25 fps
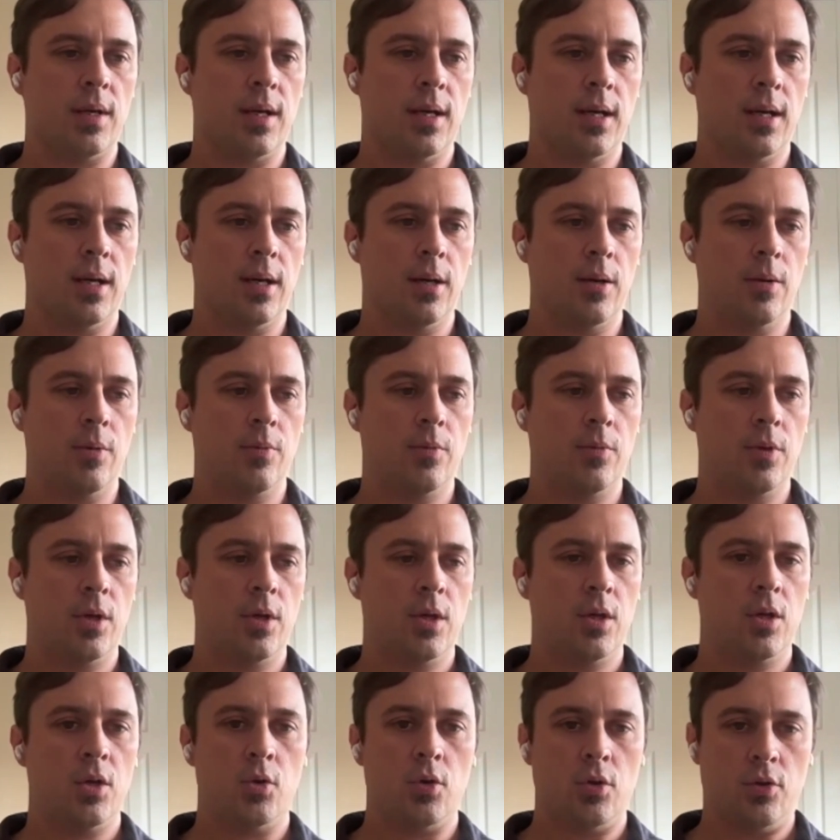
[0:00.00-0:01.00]

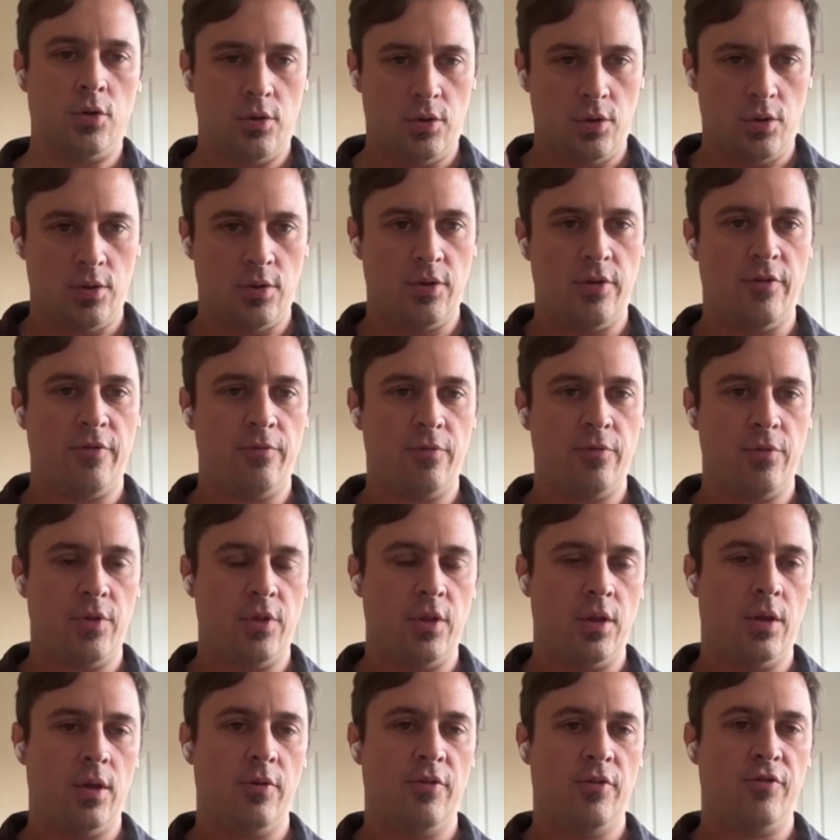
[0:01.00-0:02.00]

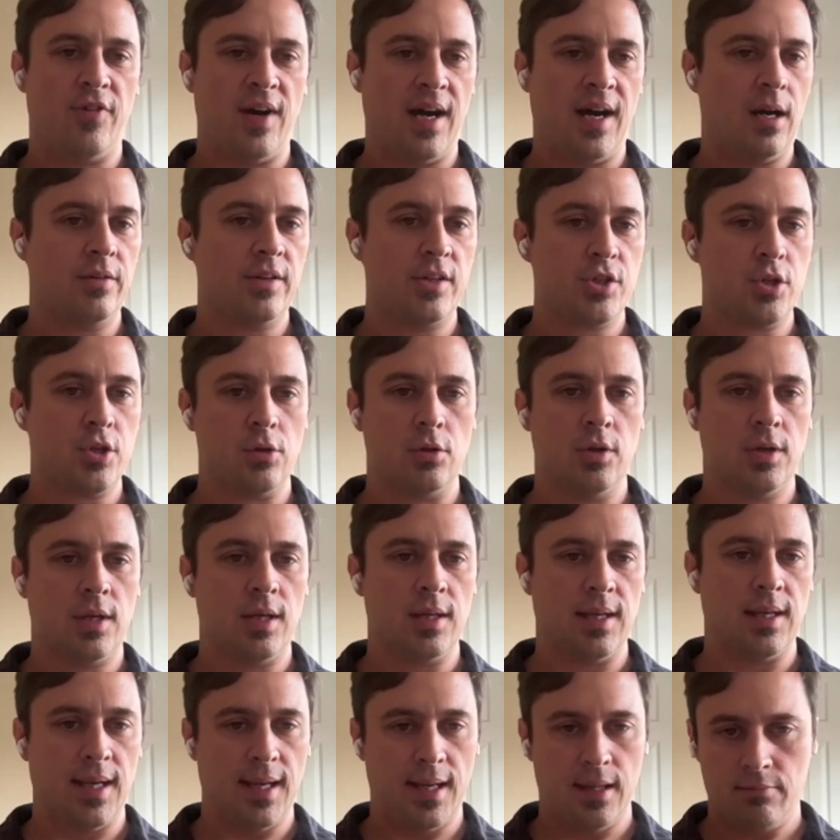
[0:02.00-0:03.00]
The file that you're
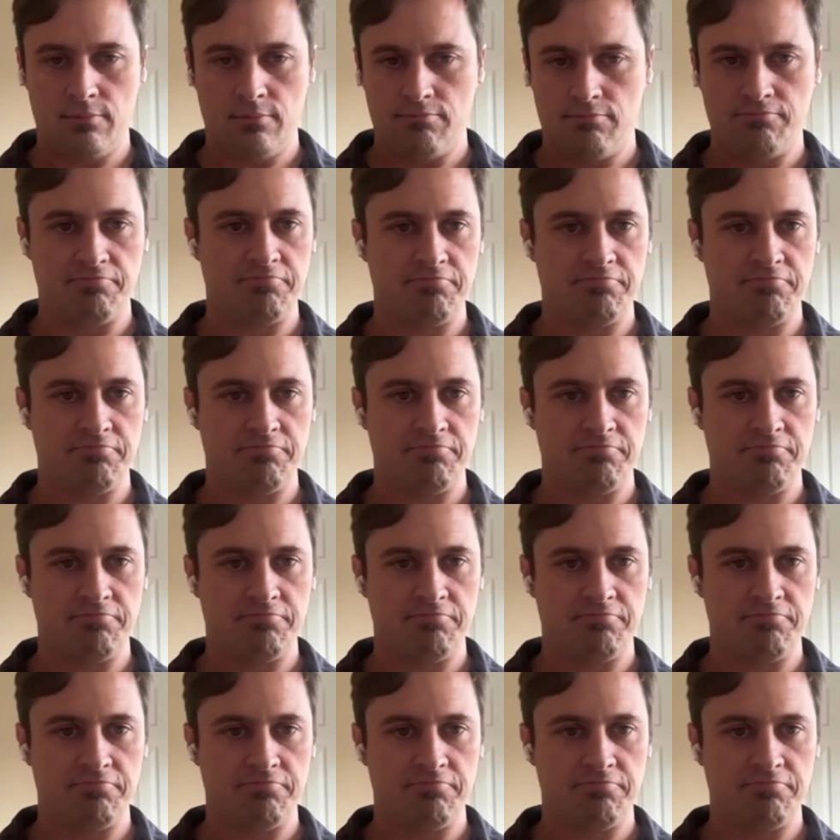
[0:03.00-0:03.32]
looking at